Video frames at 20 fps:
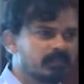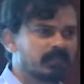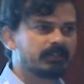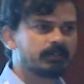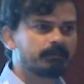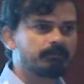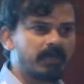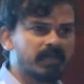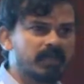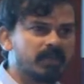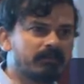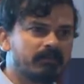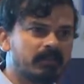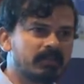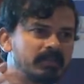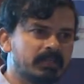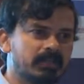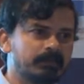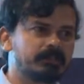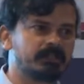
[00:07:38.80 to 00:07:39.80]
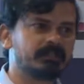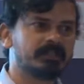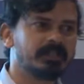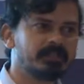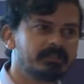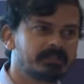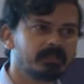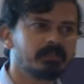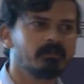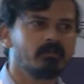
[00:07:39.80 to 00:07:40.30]
Its behavior keeps
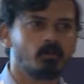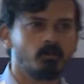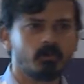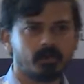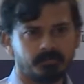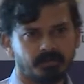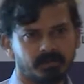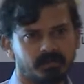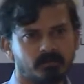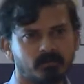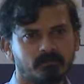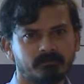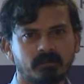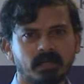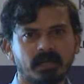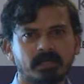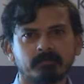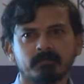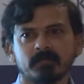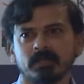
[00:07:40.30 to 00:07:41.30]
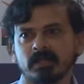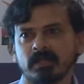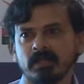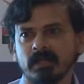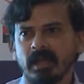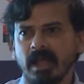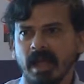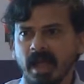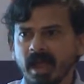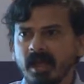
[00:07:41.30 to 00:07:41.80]
changing over a period of time.
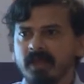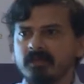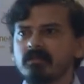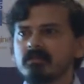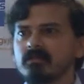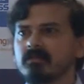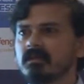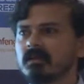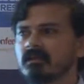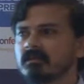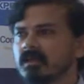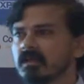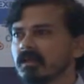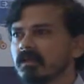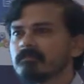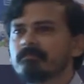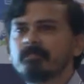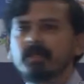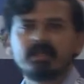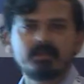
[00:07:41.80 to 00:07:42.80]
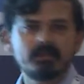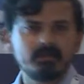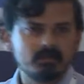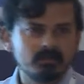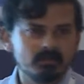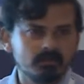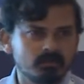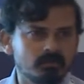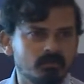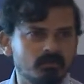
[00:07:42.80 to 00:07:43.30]
And there are many
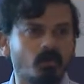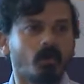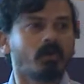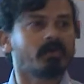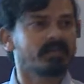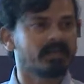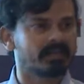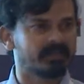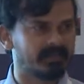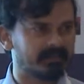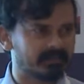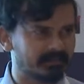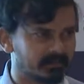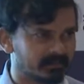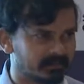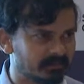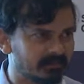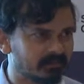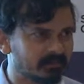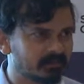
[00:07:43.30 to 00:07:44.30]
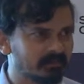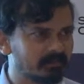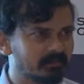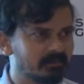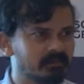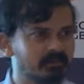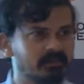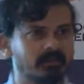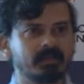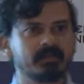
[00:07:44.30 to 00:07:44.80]
corner cases,
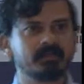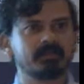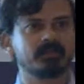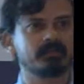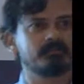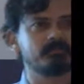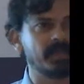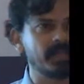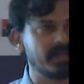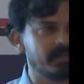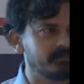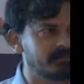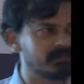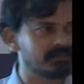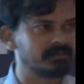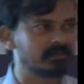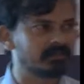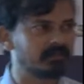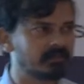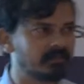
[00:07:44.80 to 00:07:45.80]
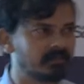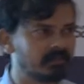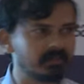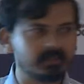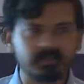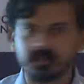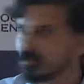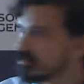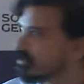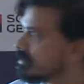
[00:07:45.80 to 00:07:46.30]
right? It behaves uh,
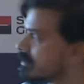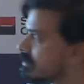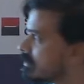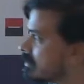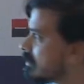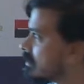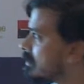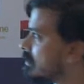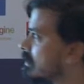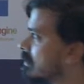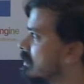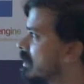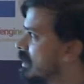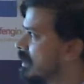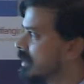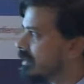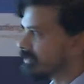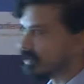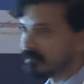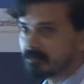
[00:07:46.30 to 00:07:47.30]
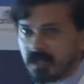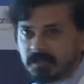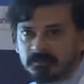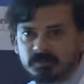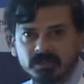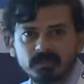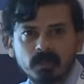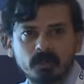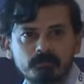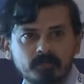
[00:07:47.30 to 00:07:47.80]
in, uh, sometimes
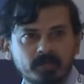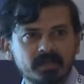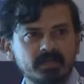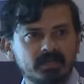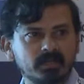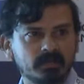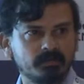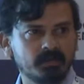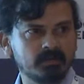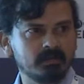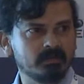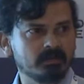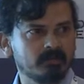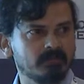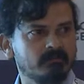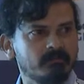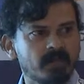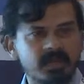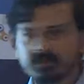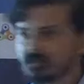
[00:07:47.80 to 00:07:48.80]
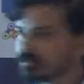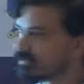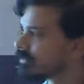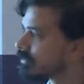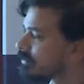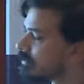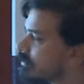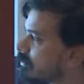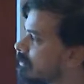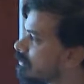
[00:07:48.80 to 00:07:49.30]
in unpredictable ways,
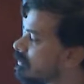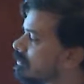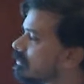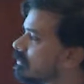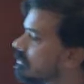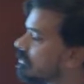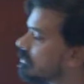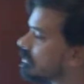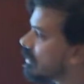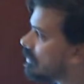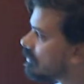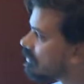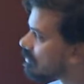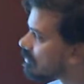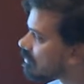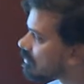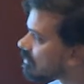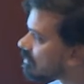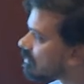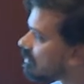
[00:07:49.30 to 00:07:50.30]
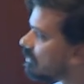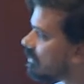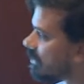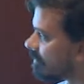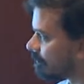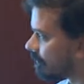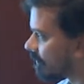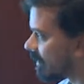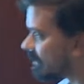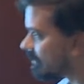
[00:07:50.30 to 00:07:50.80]
uh, in uh,
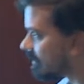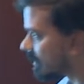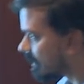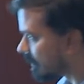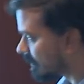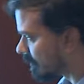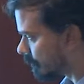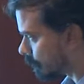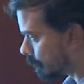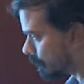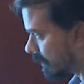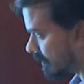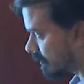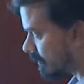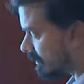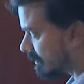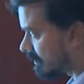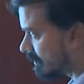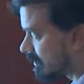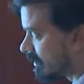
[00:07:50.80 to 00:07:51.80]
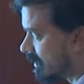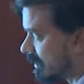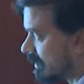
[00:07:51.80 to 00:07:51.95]
different uh, situations.